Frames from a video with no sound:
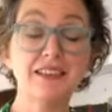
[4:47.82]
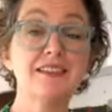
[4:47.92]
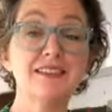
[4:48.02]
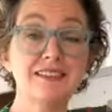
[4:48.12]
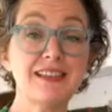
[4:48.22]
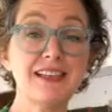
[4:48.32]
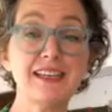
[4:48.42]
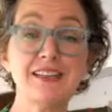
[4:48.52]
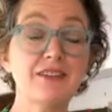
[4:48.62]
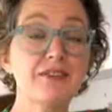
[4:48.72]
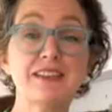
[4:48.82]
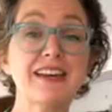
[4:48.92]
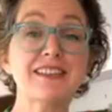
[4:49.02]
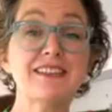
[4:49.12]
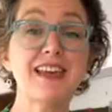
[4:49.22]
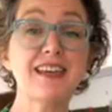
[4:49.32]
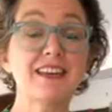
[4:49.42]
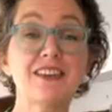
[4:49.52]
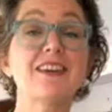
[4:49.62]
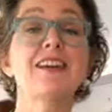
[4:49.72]
C, fantastic
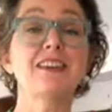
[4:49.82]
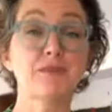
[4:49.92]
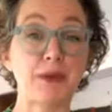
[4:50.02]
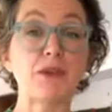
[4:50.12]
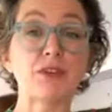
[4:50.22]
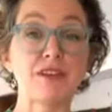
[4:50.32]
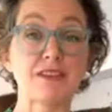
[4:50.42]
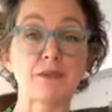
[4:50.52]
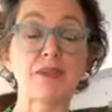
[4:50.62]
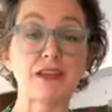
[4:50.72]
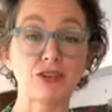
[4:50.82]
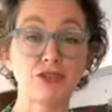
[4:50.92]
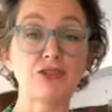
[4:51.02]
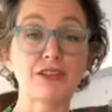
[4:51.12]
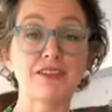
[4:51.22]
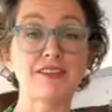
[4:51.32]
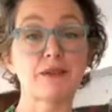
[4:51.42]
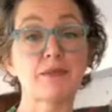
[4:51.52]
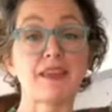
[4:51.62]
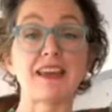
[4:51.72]
that he's building something, constructing
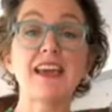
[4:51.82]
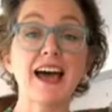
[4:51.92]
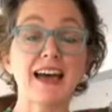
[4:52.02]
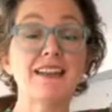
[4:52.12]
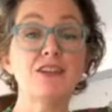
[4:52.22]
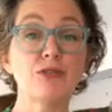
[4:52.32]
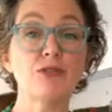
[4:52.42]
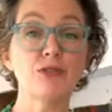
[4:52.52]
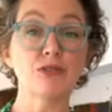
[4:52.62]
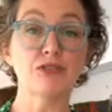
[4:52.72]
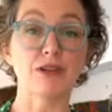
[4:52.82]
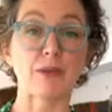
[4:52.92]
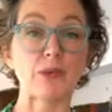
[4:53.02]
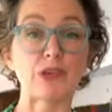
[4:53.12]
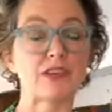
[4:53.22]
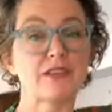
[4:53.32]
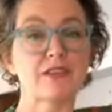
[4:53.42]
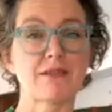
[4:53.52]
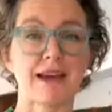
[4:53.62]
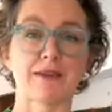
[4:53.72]
something, and using all the scrap wood that's
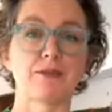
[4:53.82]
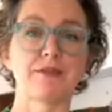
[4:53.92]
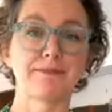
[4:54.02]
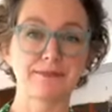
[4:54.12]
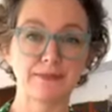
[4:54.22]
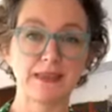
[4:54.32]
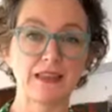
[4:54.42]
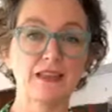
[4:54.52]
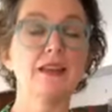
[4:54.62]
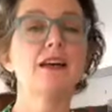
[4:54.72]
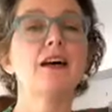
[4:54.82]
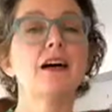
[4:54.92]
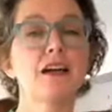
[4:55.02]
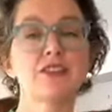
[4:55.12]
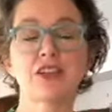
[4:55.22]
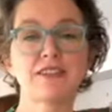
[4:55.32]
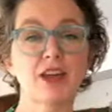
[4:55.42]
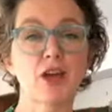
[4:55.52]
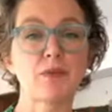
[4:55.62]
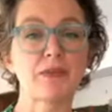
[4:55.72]
around. Just
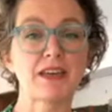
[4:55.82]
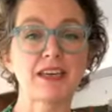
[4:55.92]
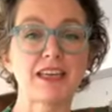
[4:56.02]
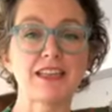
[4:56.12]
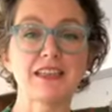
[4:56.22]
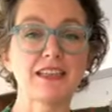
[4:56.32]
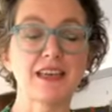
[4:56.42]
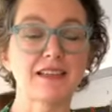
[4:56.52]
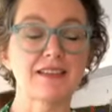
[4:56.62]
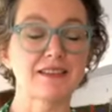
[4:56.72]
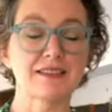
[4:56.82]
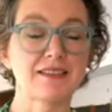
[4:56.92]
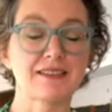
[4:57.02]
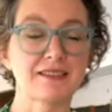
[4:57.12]
hope that he doesn't